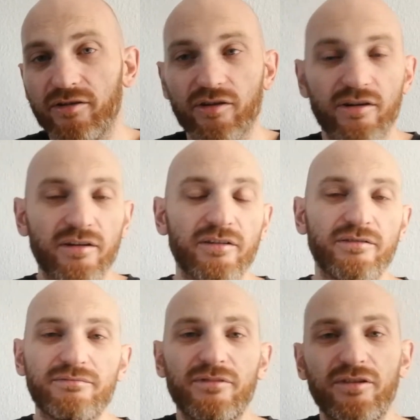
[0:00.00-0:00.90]

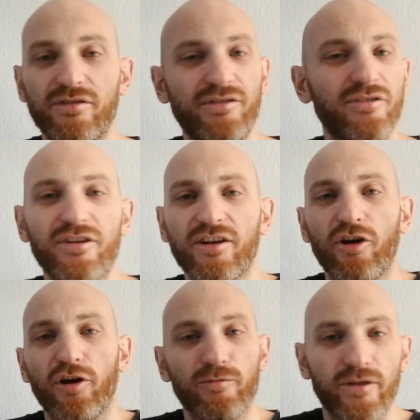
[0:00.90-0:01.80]
You're gonna
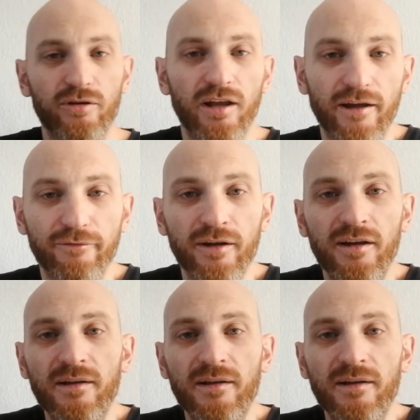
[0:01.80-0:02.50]
go on with your life.